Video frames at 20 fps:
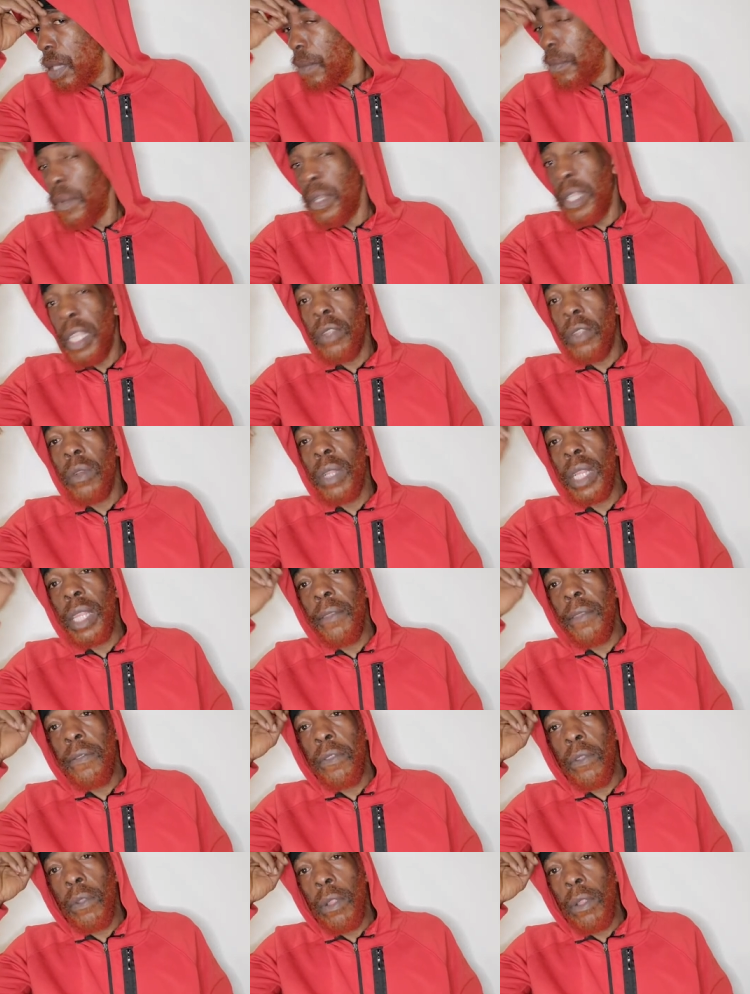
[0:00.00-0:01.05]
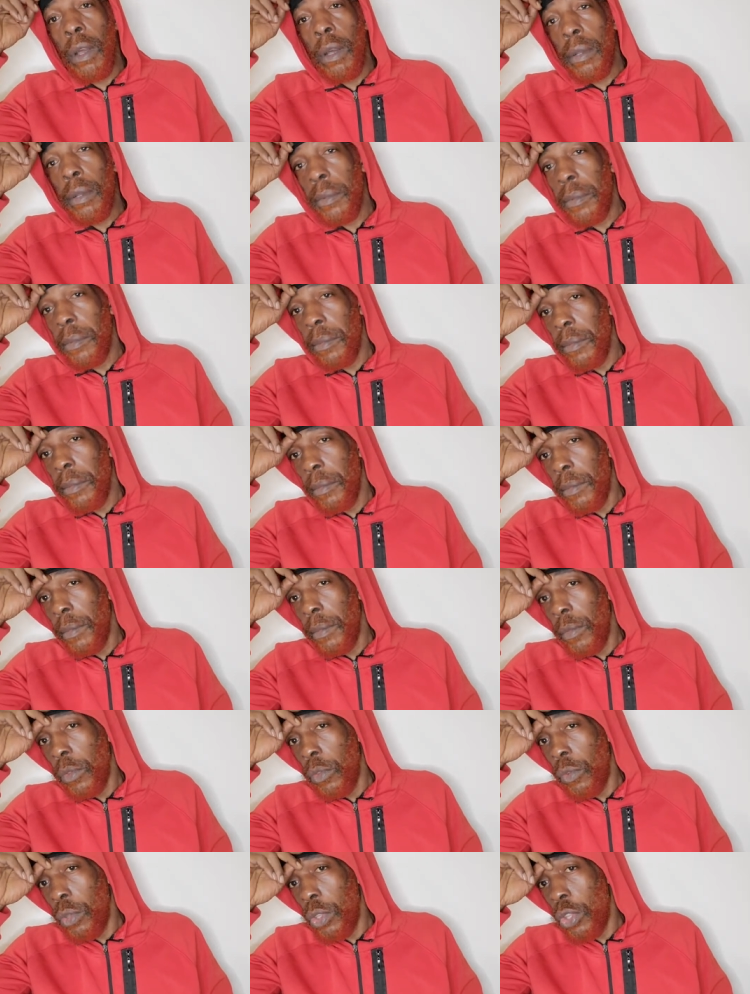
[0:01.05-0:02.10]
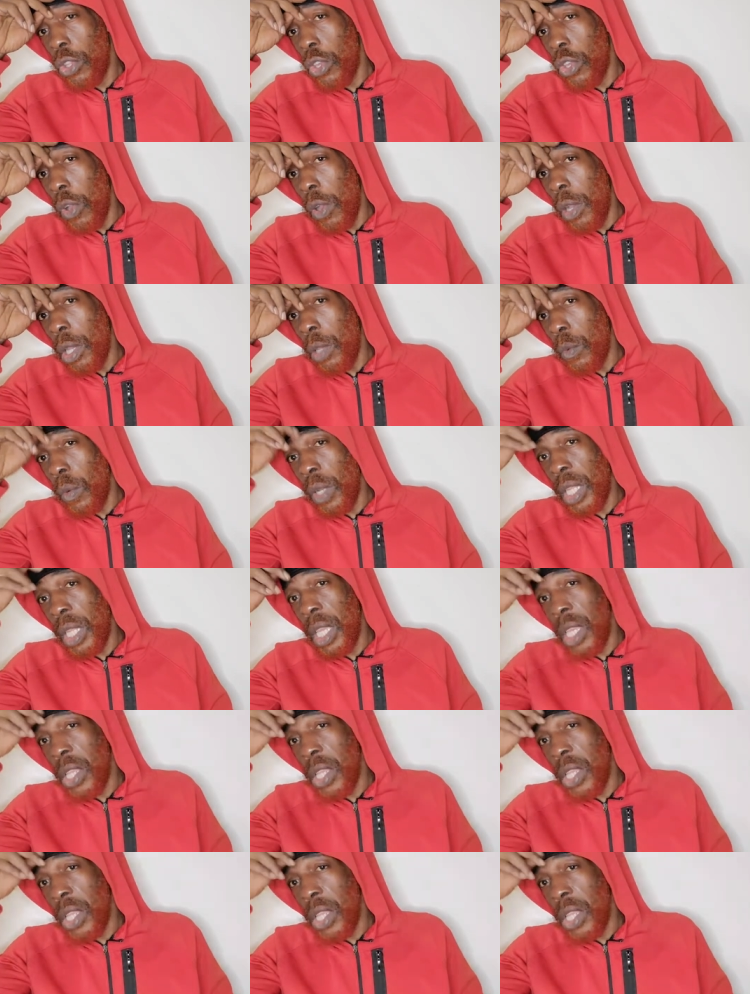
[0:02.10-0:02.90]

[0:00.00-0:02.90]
but they don't live too long to enjoy what they